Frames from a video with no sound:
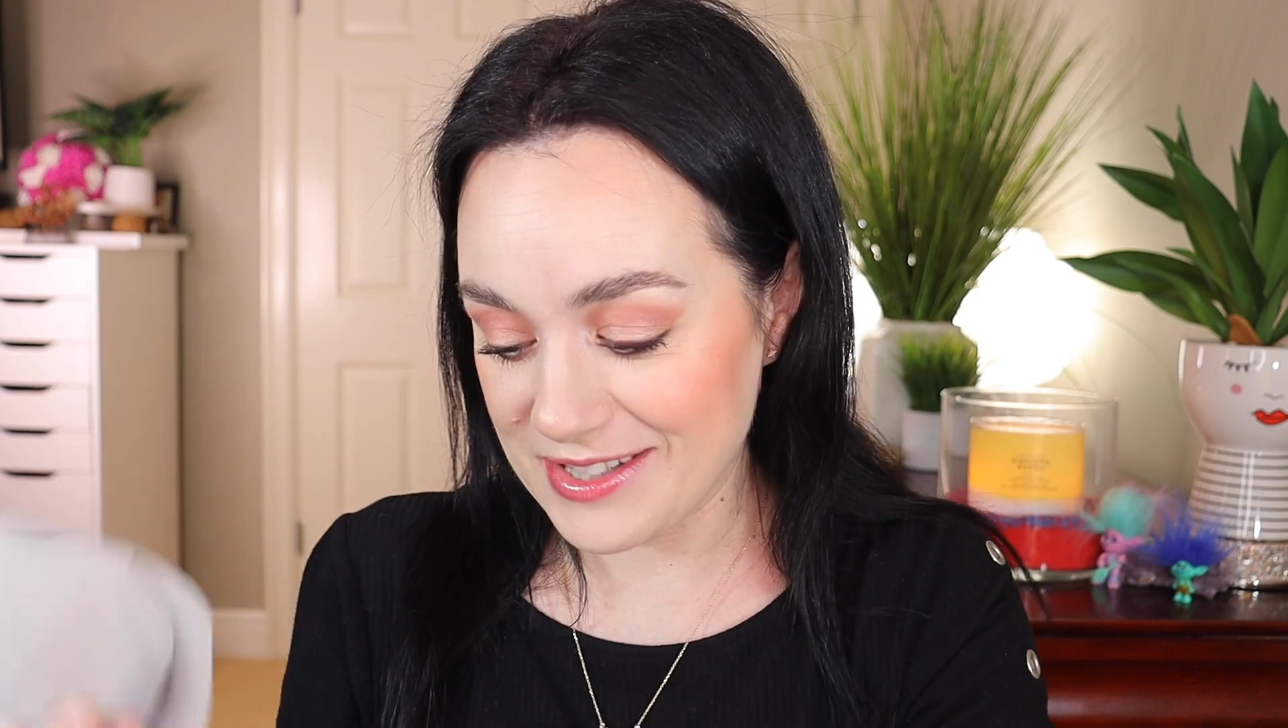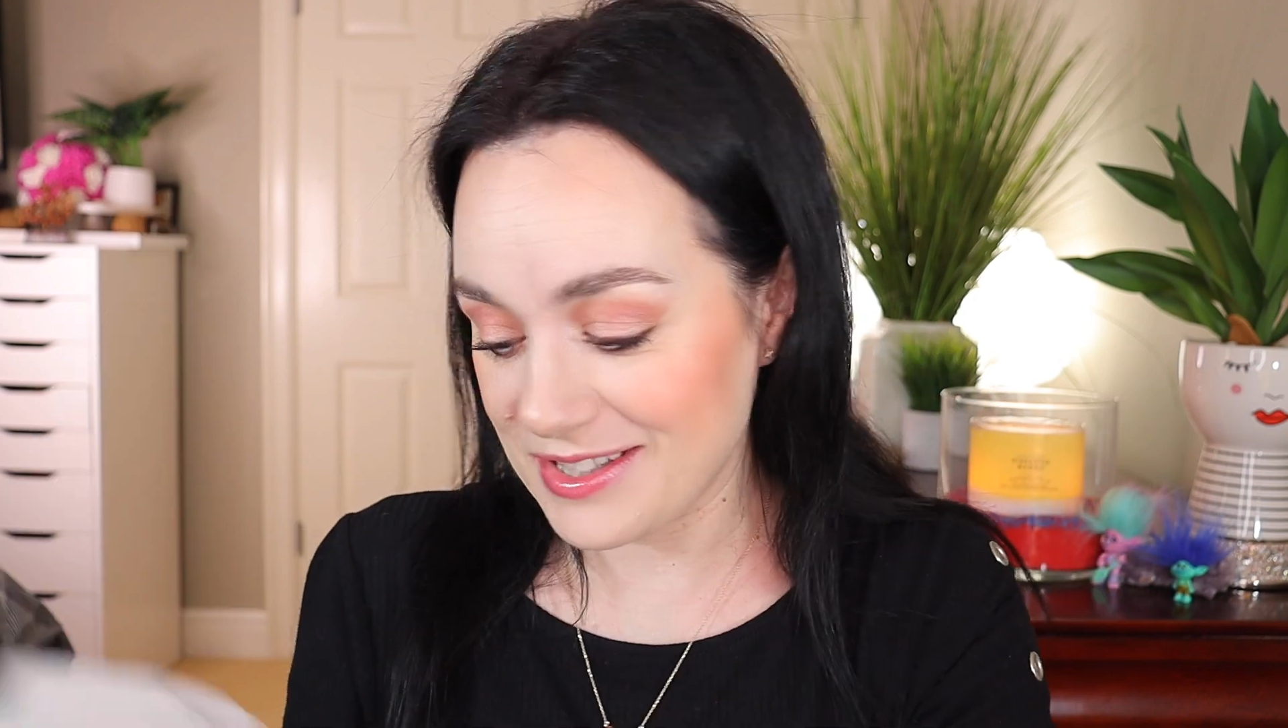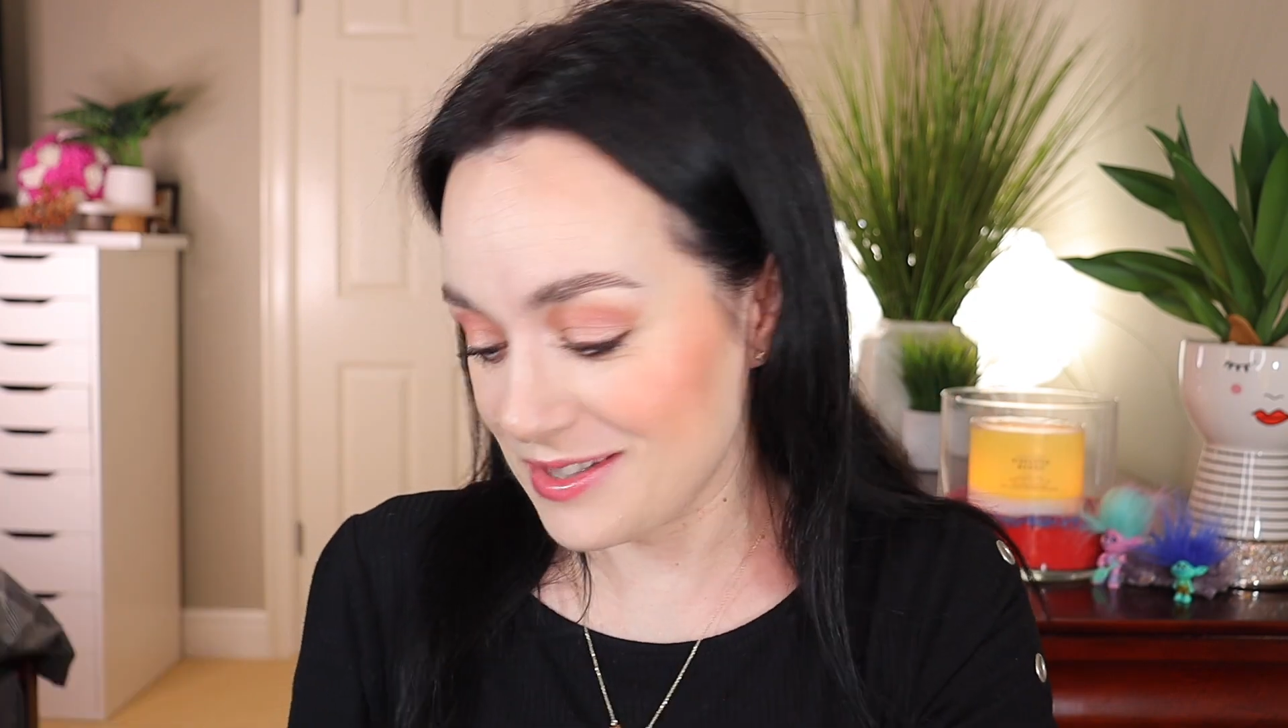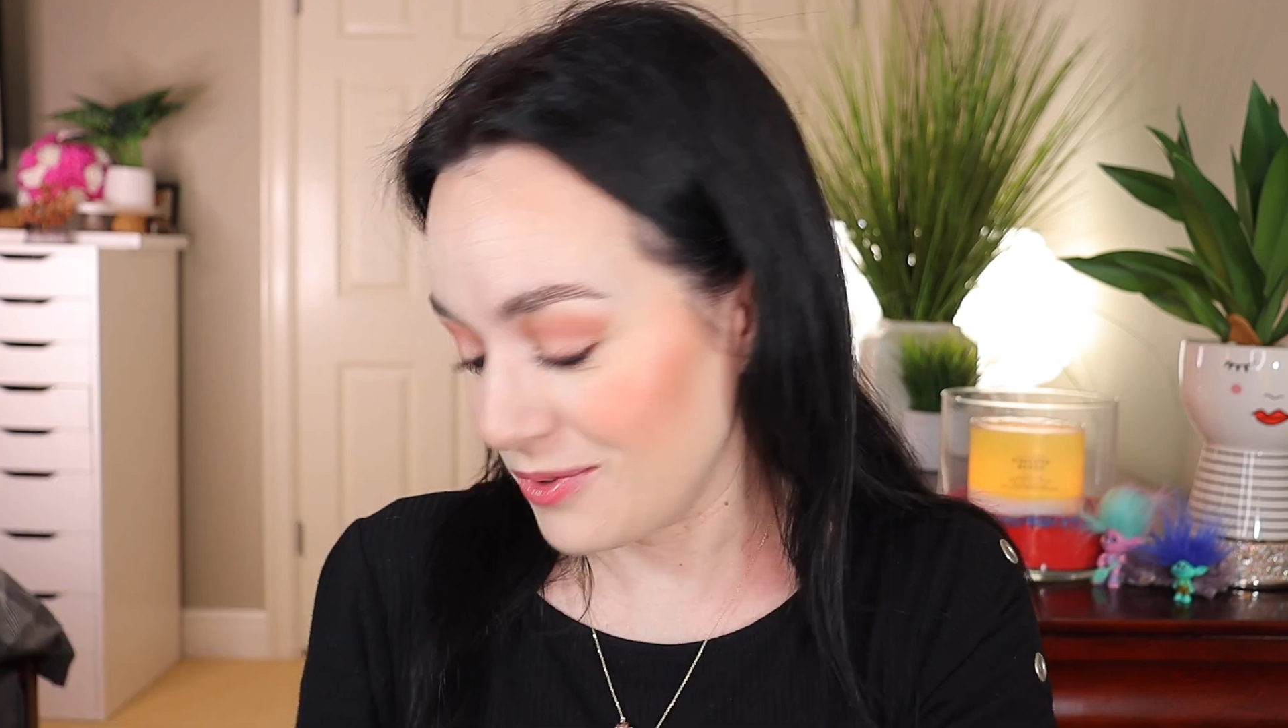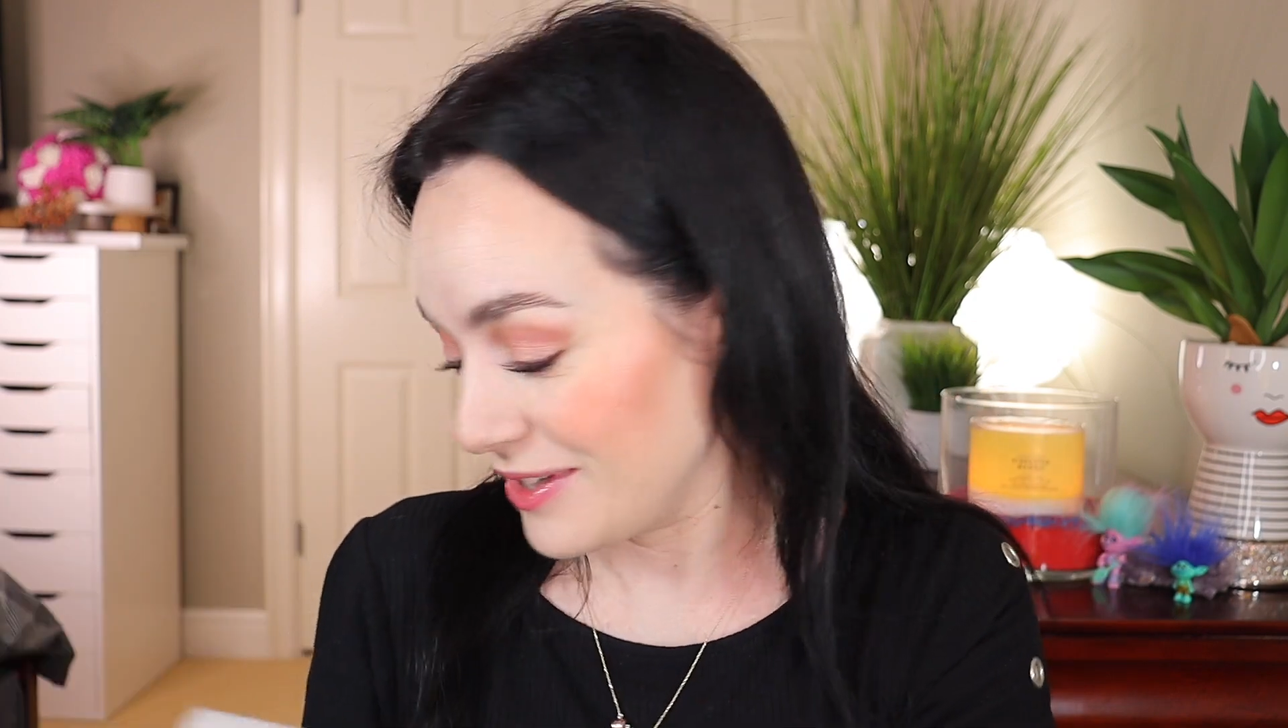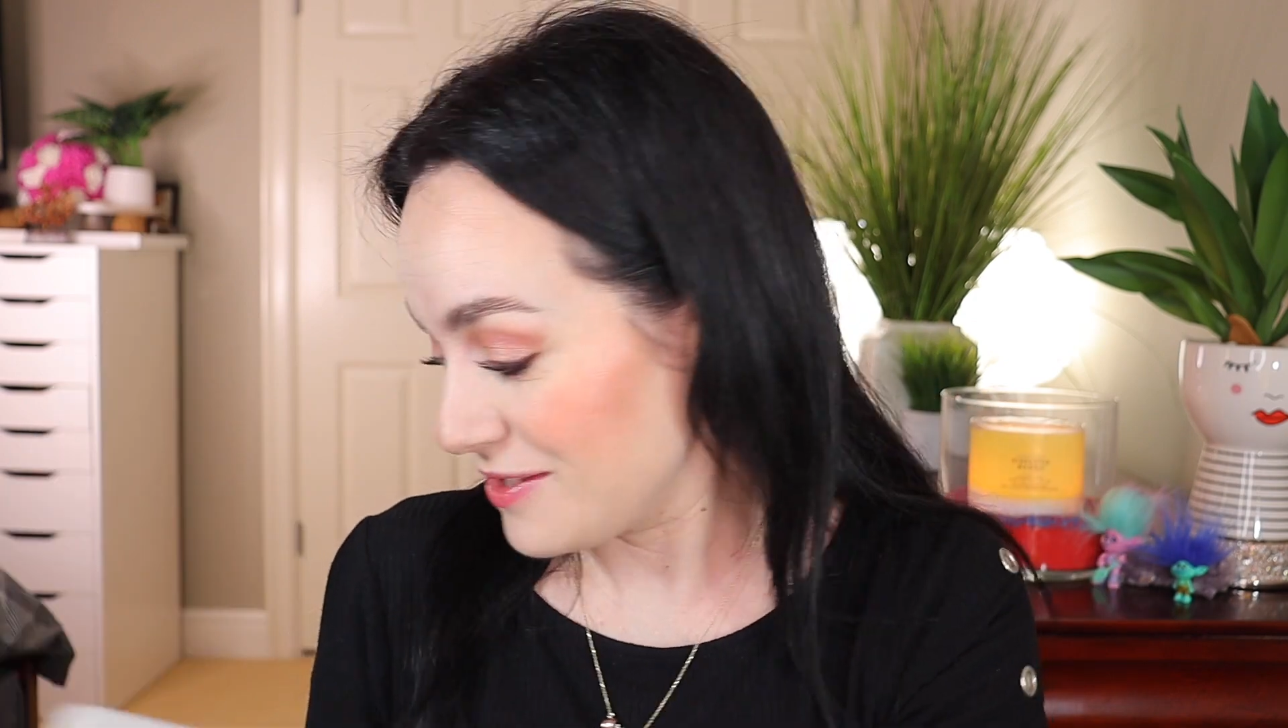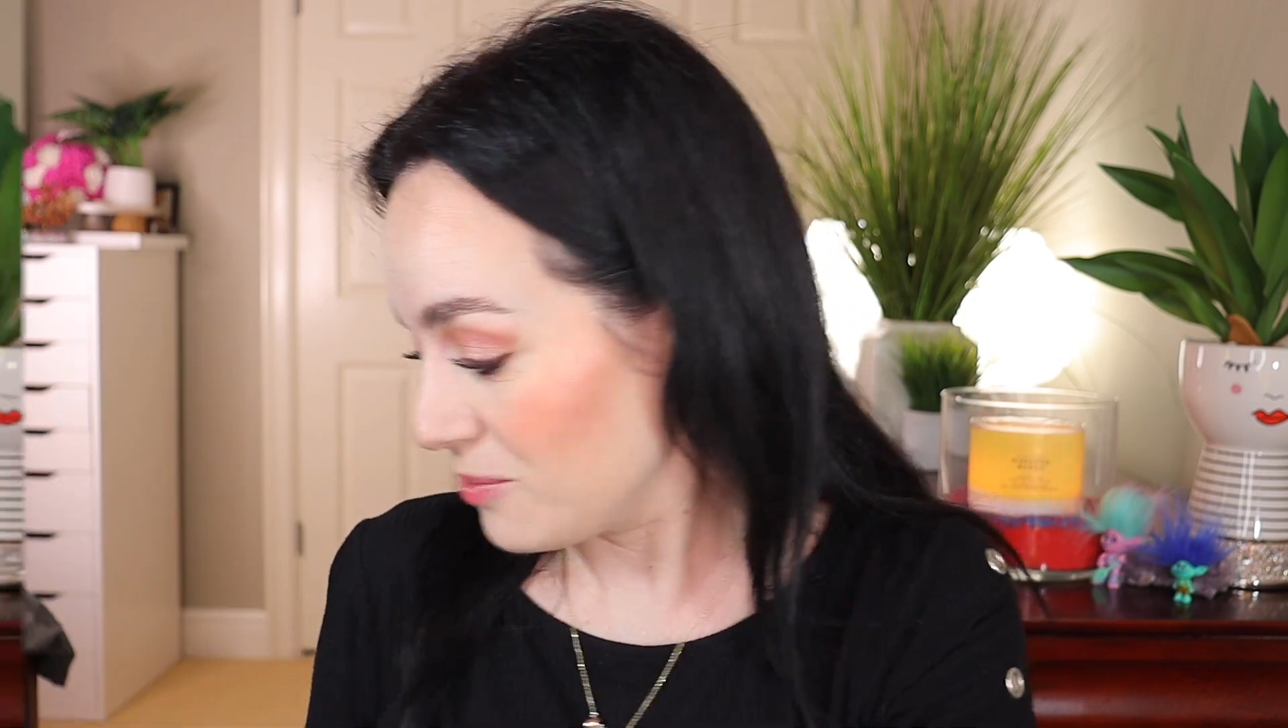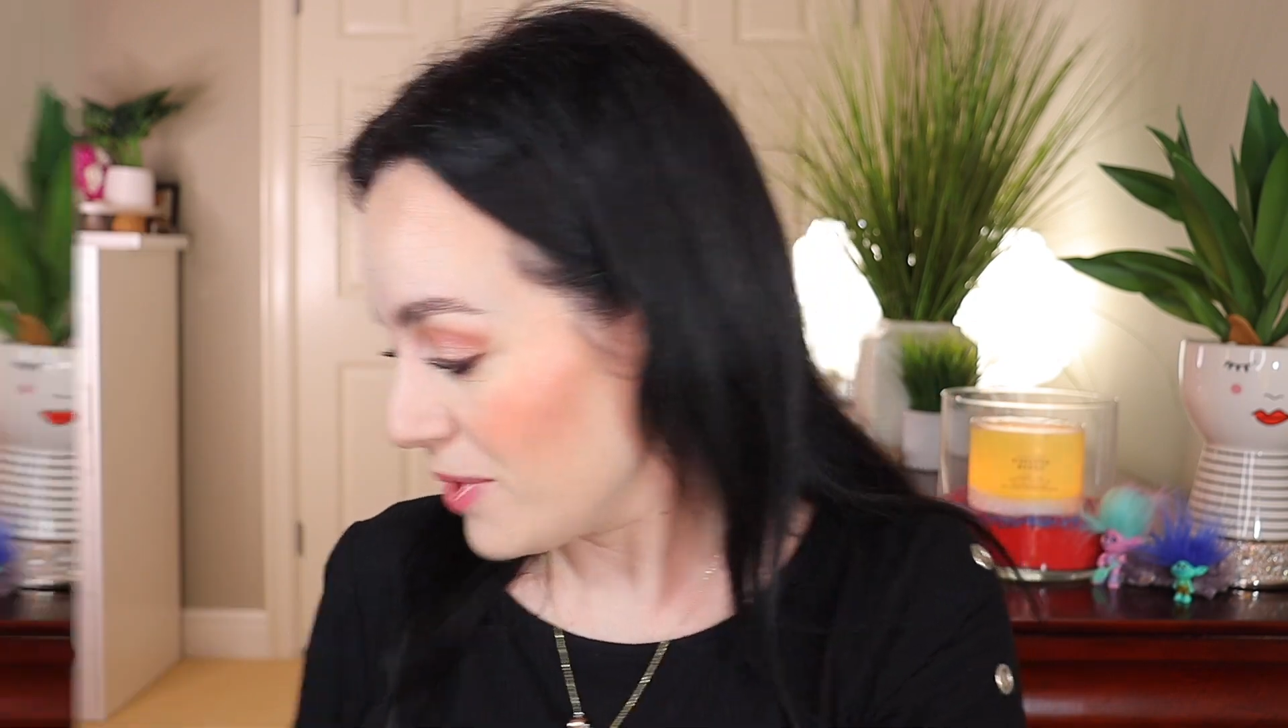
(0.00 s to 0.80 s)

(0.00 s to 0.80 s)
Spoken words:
this one as